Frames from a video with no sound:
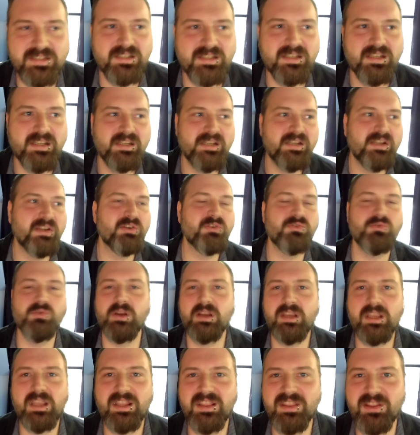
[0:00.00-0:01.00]
and
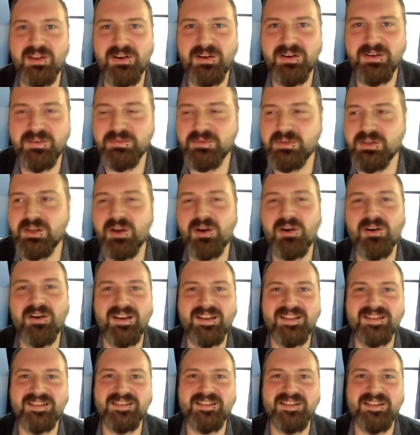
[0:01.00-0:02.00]
drinking their
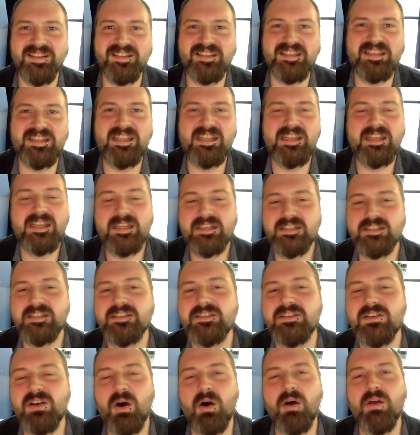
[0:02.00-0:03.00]
urine and
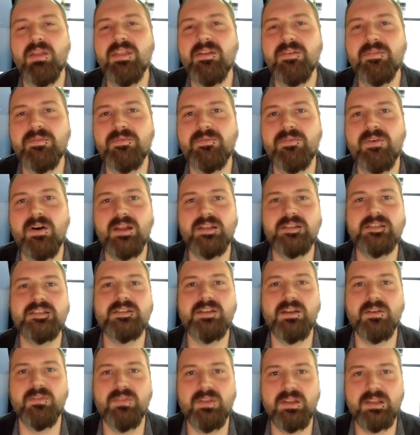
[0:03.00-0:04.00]
just all the fun
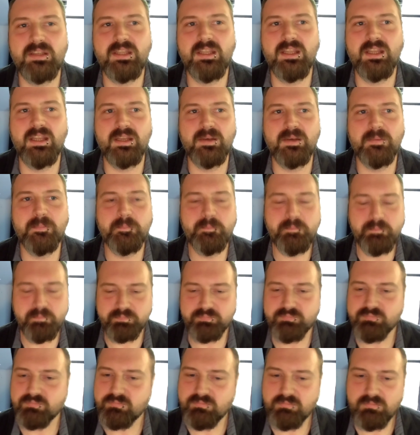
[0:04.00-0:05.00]
stuff they did,
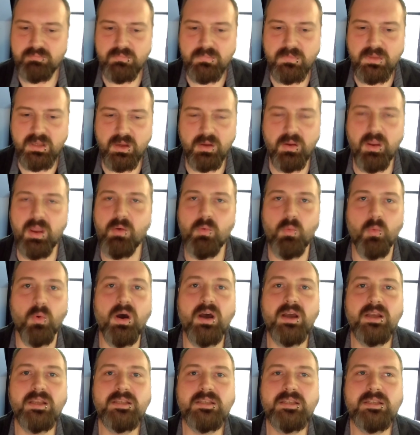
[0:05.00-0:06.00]
it
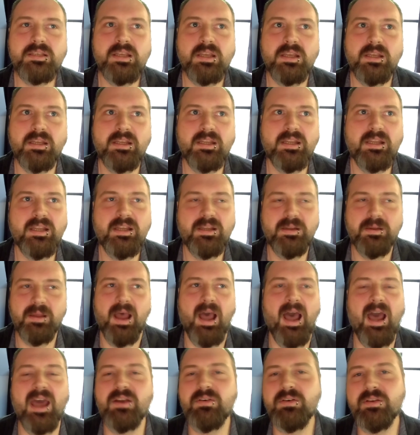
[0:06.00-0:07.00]
was,
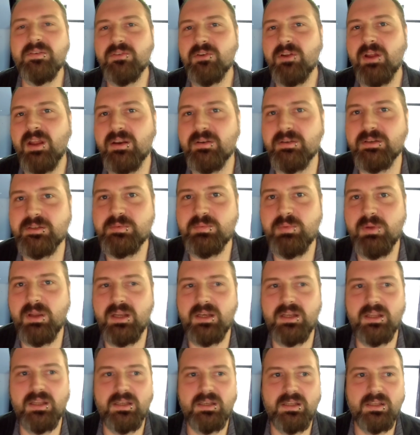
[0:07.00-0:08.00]
I don't even know how to
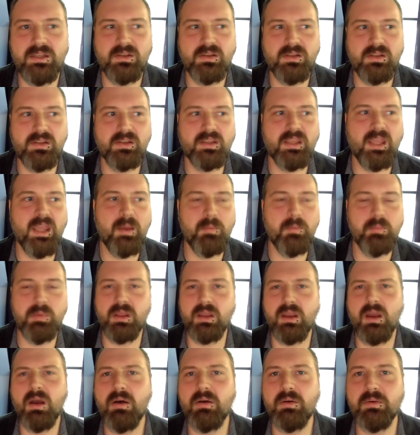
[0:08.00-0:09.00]
explain it. You can't be
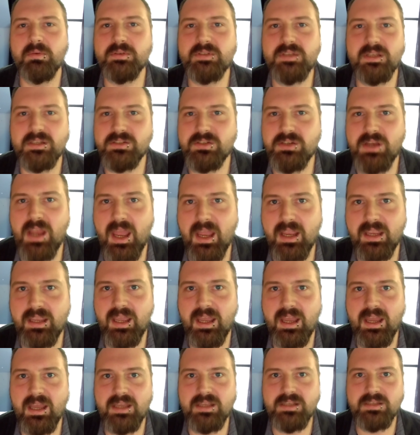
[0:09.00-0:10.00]
like, oh, it was like
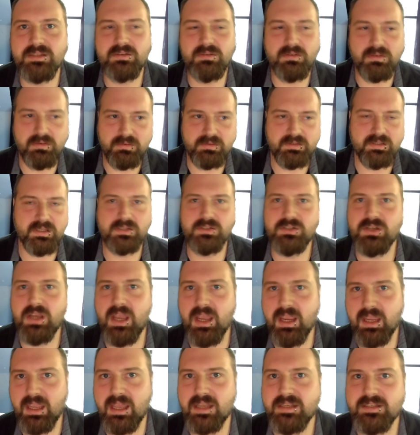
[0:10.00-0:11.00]
Jackass, or it was like
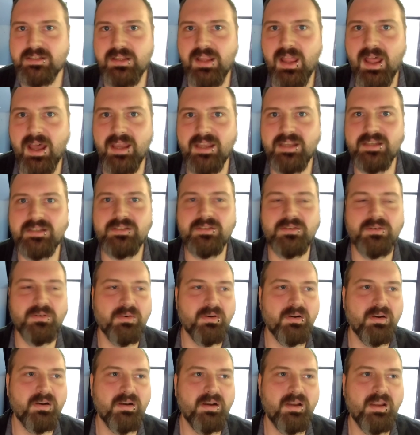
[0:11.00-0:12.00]
Jackass Light,
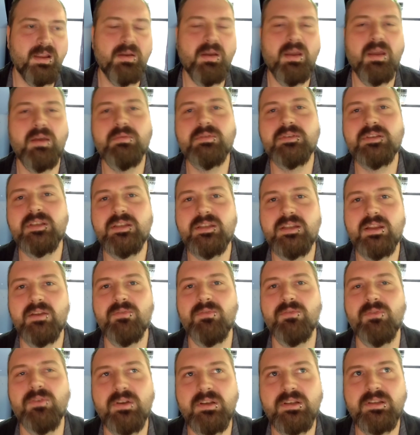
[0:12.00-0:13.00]
or it was a
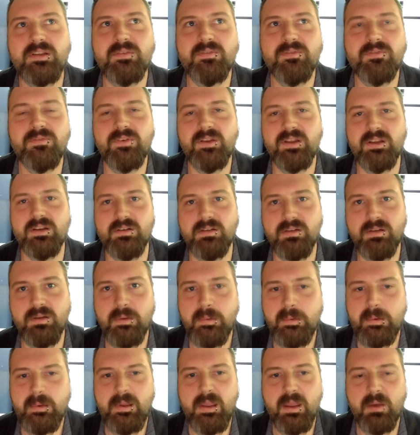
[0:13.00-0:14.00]
different feel.
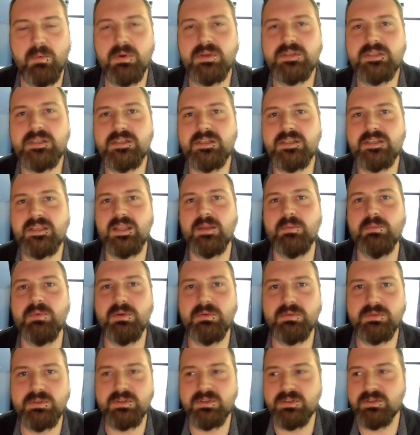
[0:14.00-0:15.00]
It wasn't just them
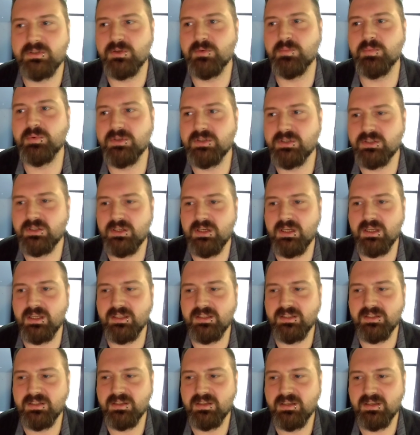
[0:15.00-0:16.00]
doing stupid
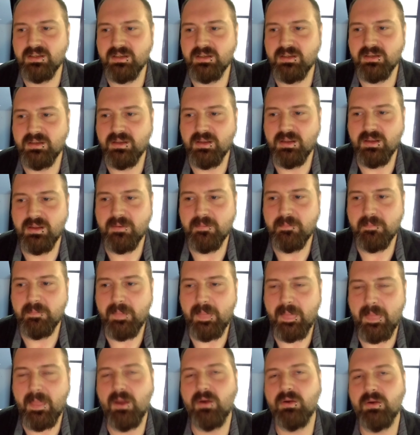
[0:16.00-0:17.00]
shit.
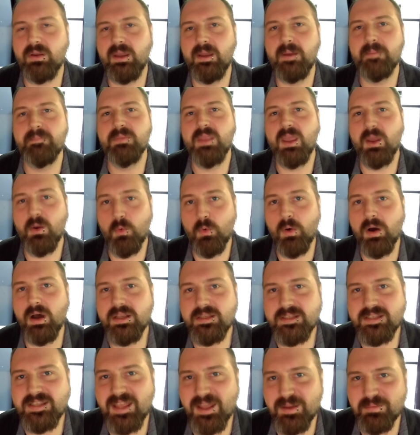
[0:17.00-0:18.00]
Okay, it
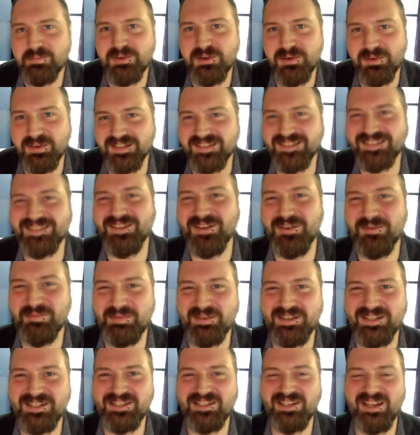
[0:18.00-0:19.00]
was them doing
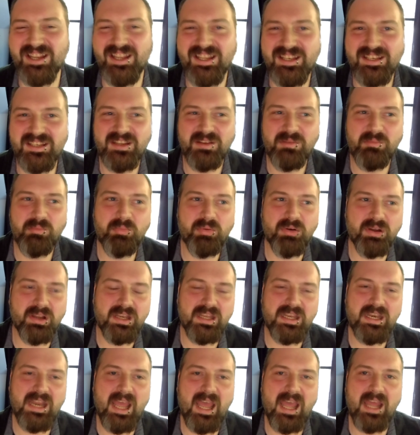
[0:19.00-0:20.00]
stupid shit, but
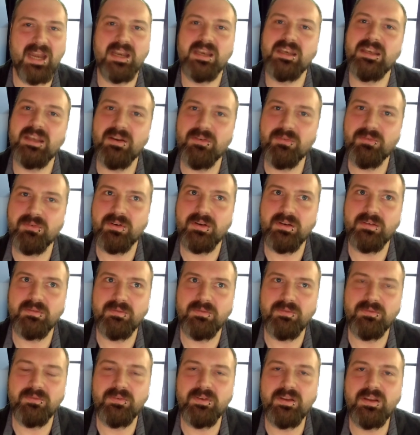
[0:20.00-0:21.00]
it had a
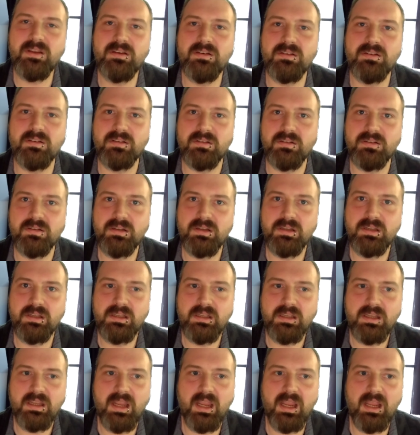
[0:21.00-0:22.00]
different feel.
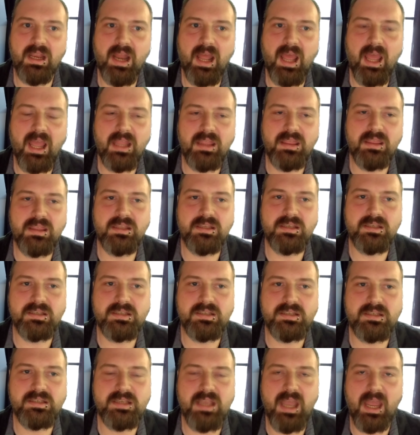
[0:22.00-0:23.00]
It had this
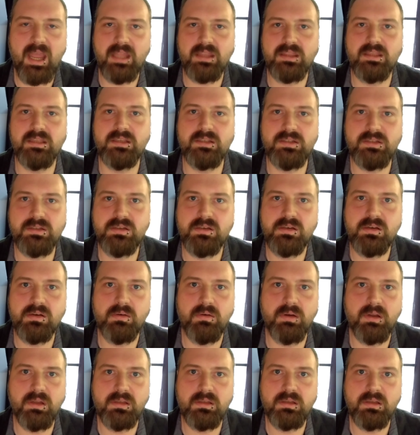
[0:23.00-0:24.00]
sadness to
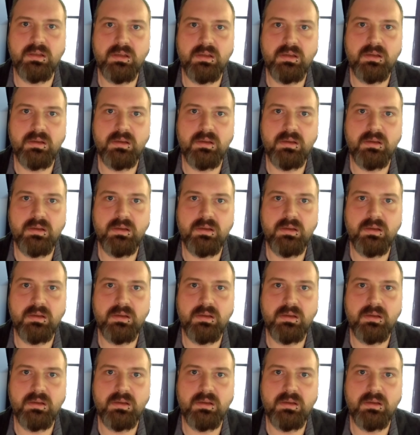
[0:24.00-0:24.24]
it,